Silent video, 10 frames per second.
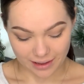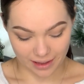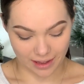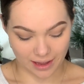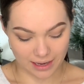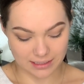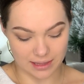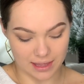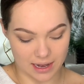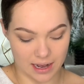And
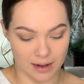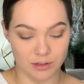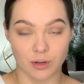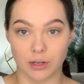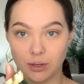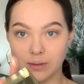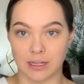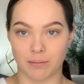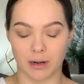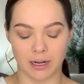then I'm just going to use
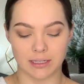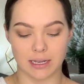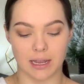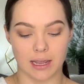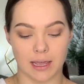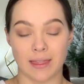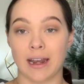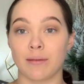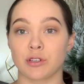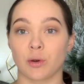that product, and then
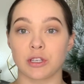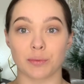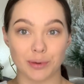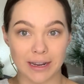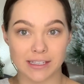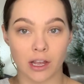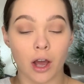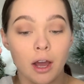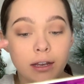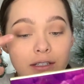I'm just going to press it
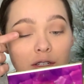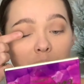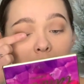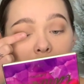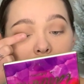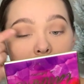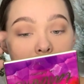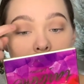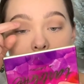onto my lid.